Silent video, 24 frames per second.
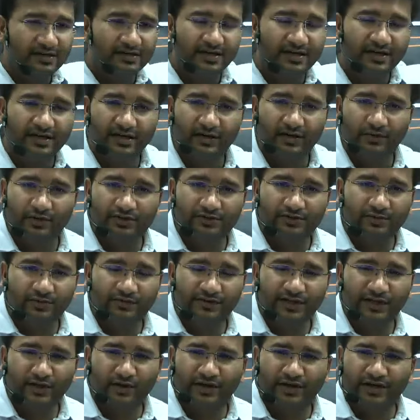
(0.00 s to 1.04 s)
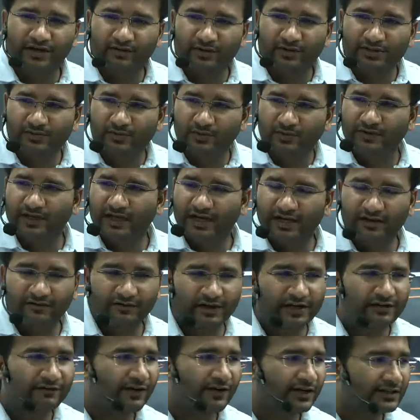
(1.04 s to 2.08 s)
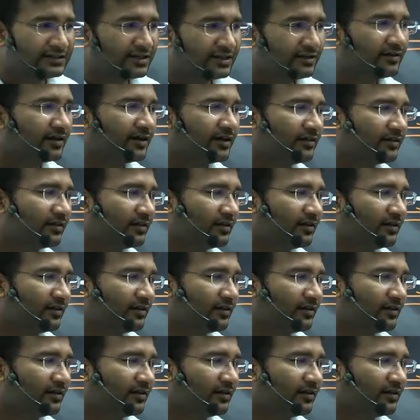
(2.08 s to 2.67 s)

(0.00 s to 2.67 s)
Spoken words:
India was moving on. It was moving at a very faster rate.